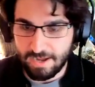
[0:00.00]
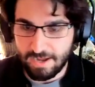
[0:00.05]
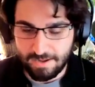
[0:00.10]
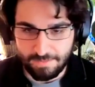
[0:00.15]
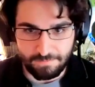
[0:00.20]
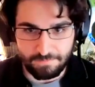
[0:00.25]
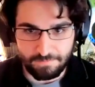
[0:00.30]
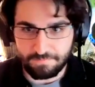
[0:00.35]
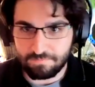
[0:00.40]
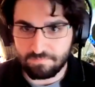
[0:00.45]

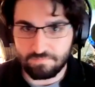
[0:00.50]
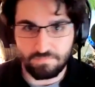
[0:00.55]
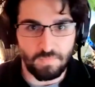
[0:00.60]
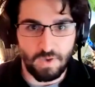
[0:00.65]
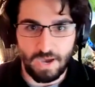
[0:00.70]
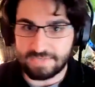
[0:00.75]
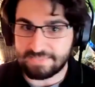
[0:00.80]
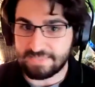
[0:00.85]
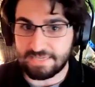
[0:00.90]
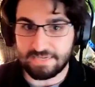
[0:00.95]
um,
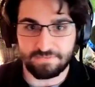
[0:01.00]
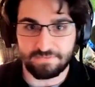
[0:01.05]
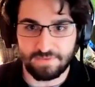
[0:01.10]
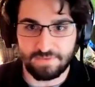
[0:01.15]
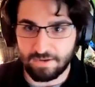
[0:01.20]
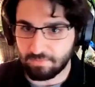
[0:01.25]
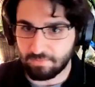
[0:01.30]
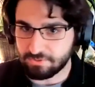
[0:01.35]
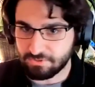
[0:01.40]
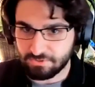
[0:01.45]

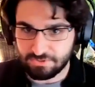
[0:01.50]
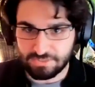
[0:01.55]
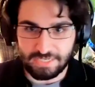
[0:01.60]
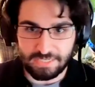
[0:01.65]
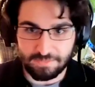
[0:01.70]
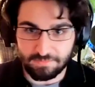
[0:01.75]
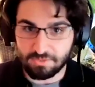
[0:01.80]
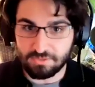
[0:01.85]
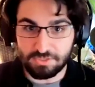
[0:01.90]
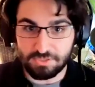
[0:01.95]
identify what's
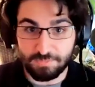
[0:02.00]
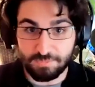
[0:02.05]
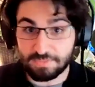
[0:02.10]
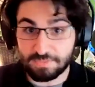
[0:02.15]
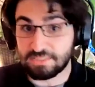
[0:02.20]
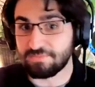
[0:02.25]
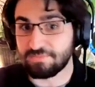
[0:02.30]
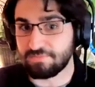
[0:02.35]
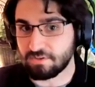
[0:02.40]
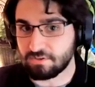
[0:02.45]
recyclable
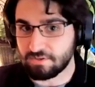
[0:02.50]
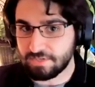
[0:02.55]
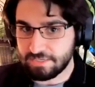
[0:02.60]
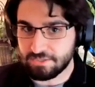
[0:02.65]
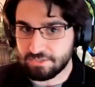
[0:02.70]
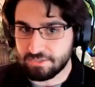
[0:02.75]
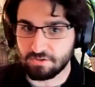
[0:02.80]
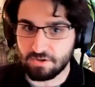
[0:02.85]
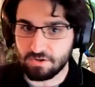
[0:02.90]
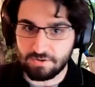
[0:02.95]
specifically
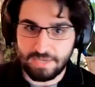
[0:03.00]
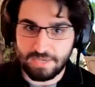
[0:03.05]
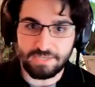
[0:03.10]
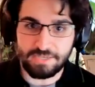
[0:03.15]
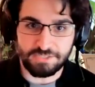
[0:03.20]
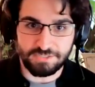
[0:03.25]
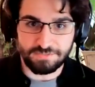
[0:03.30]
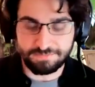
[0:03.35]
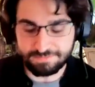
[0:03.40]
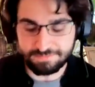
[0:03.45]
in your
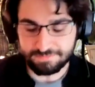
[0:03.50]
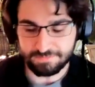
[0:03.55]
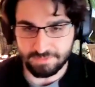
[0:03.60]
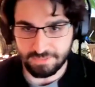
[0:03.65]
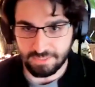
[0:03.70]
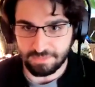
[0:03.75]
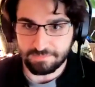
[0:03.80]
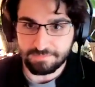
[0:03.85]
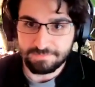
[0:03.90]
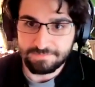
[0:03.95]
location.
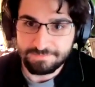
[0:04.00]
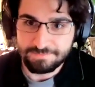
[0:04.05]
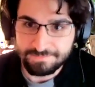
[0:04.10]
So